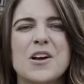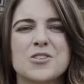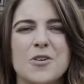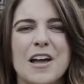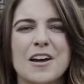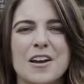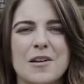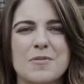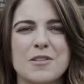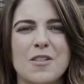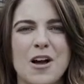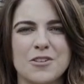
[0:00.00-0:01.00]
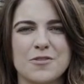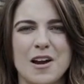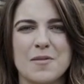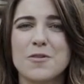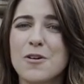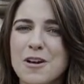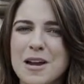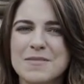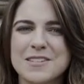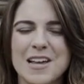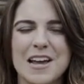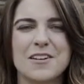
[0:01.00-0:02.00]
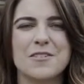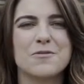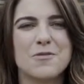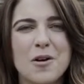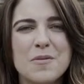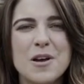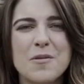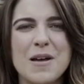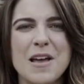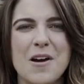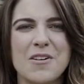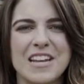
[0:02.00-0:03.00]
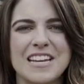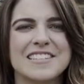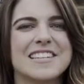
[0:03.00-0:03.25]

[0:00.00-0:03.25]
So I caught up with Launchfire program designer Romeo Mayoni